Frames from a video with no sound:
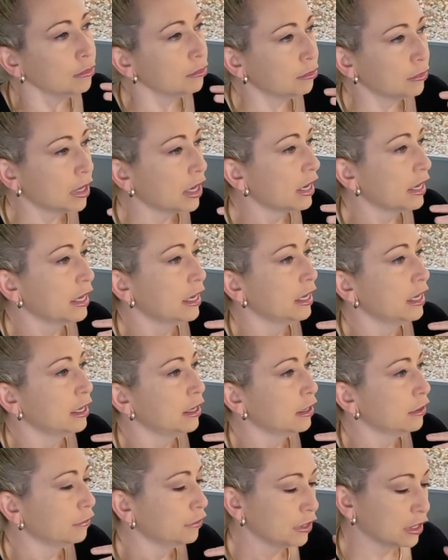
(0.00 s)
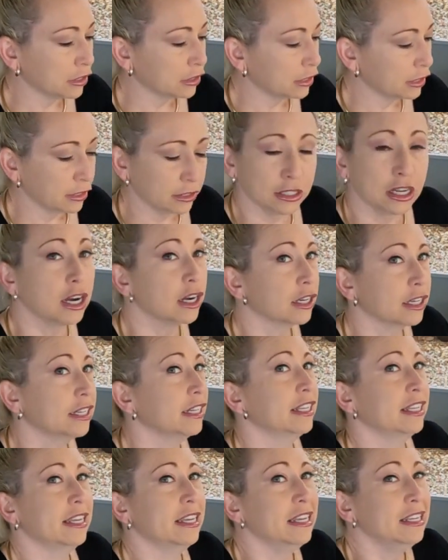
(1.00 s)
my fiance is not
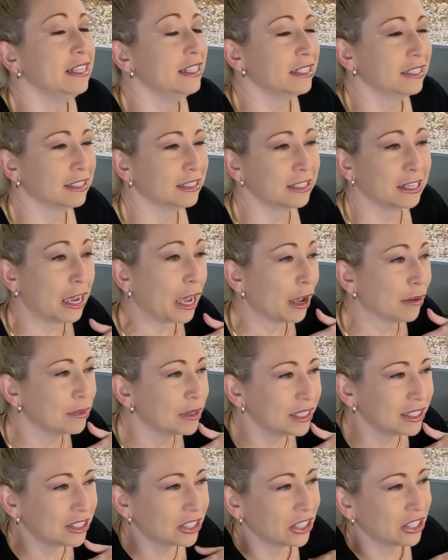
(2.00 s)
going to eat cabbage.